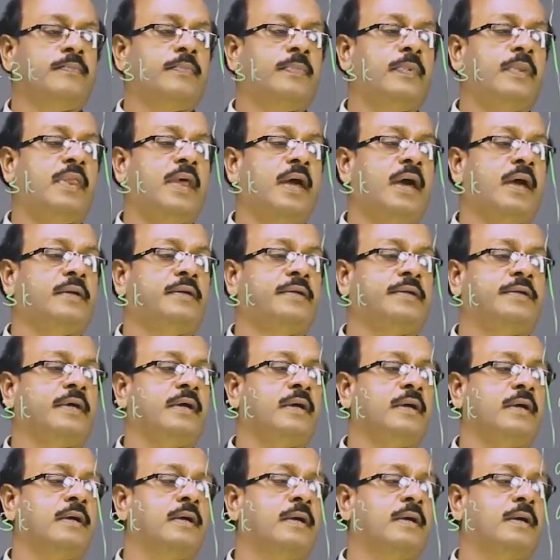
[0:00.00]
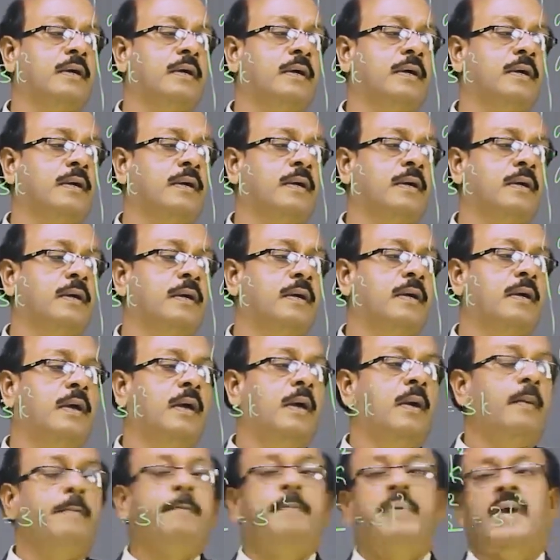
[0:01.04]
that
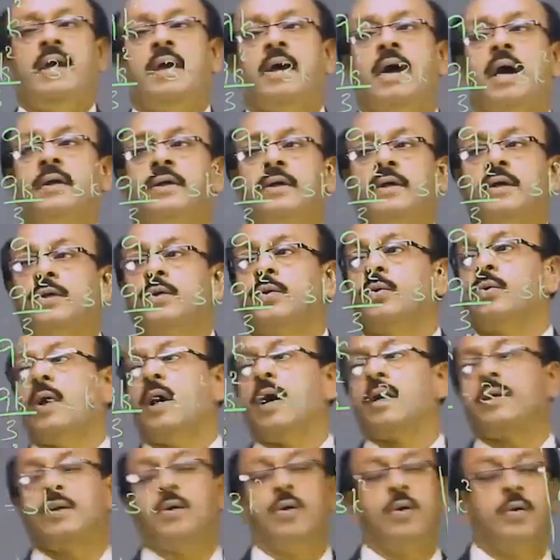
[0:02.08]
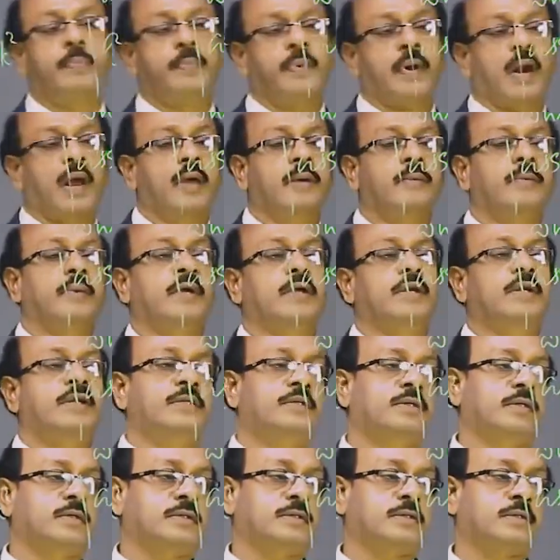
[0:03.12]
p and q are co-prime
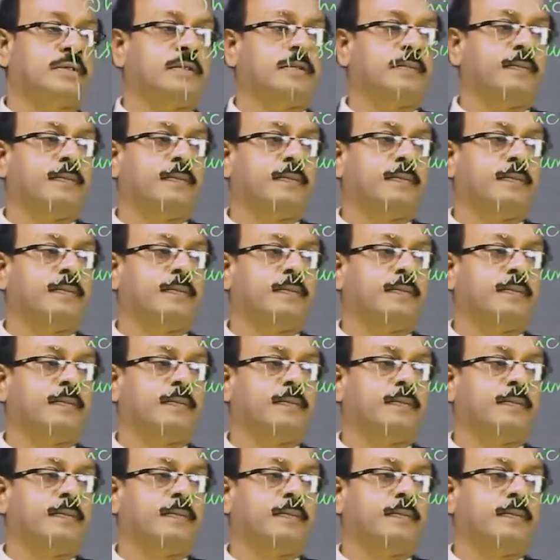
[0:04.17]
integers.